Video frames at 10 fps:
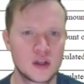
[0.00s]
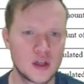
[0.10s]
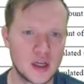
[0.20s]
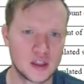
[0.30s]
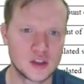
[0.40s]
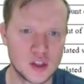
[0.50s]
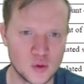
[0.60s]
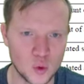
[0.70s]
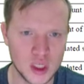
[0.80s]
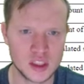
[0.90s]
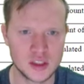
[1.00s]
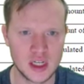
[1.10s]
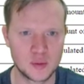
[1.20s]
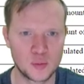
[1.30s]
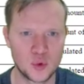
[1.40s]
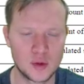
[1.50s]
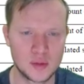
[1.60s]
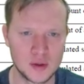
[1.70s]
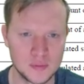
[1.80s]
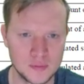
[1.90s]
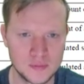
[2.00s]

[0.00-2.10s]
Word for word: Okay, so why is that a problem?